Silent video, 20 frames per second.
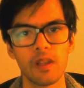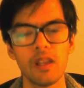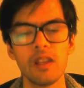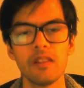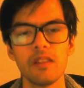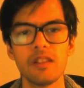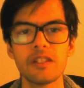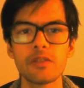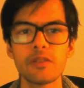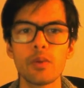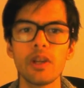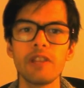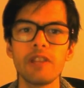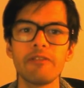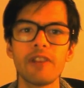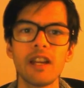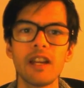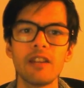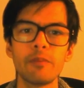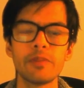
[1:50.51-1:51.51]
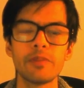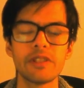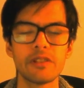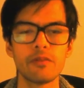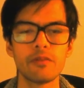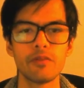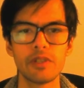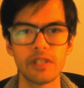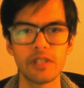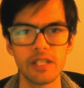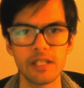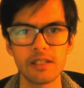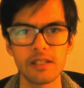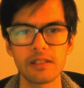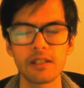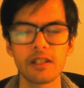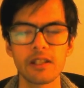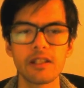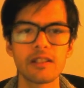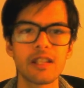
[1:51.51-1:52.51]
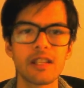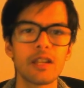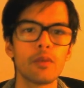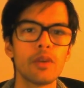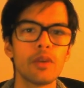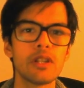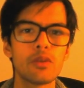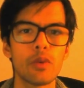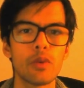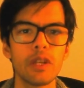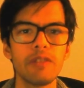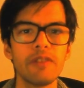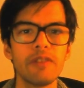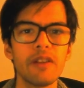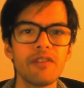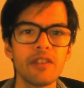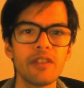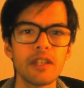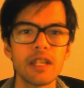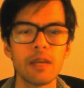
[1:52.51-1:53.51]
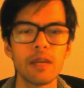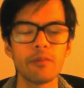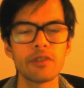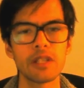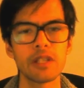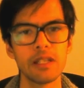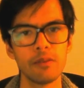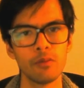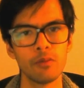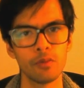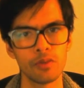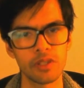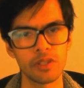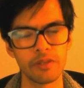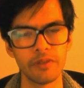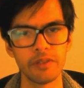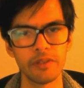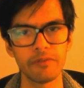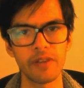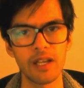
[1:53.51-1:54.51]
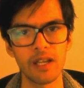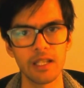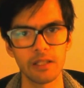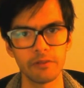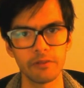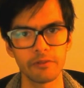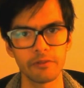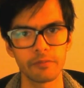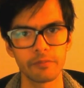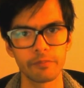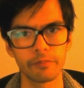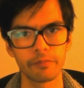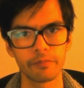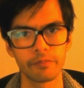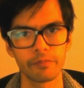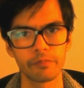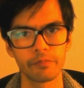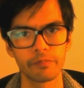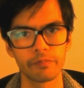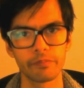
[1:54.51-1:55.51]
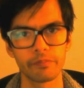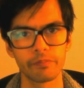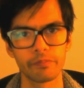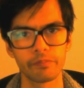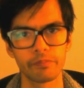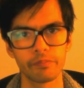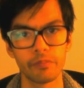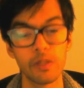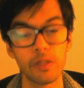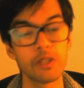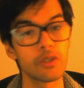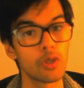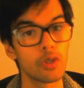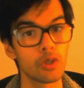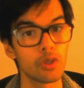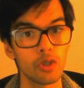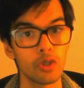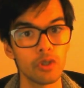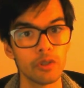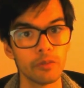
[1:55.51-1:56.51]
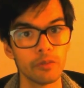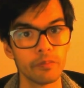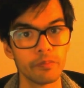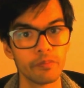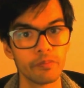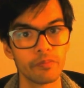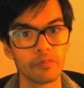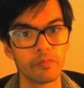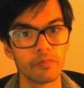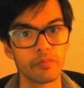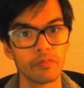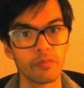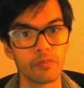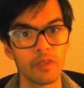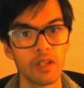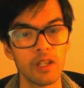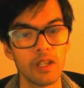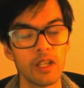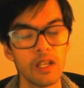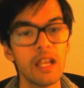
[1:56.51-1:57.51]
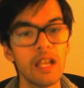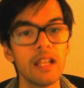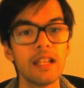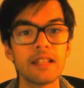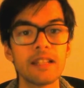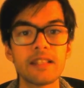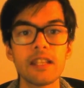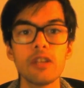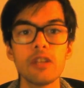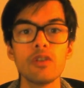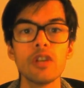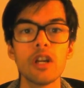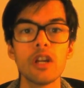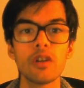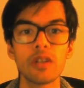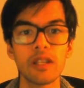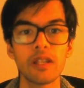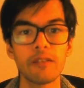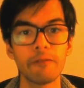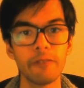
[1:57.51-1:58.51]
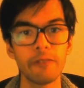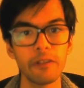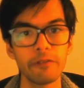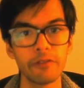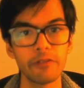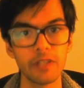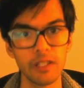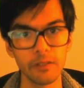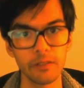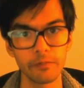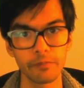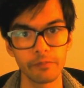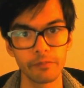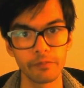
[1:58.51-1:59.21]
This 25 resist is going to take away 25 of the damage, leaving you 75. That's all good. Let's say you now get 50.